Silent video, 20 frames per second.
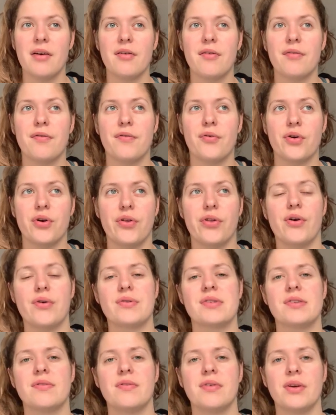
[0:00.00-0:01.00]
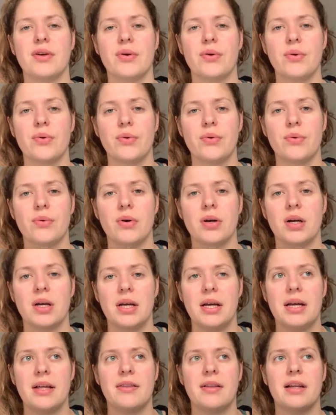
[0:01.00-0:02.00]
for those of you
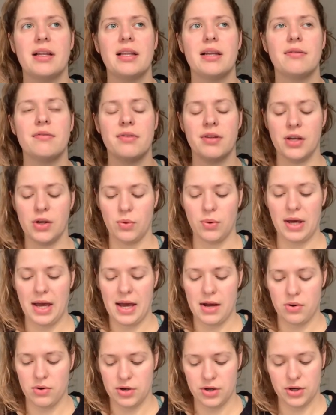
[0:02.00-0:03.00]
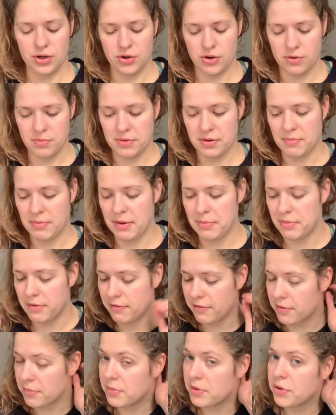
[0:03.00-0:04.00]
that live in the UK or in Europe, you might be
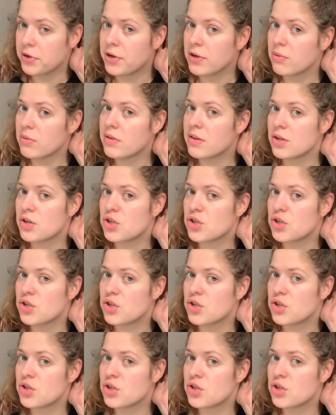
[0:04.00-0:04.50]
familiar with the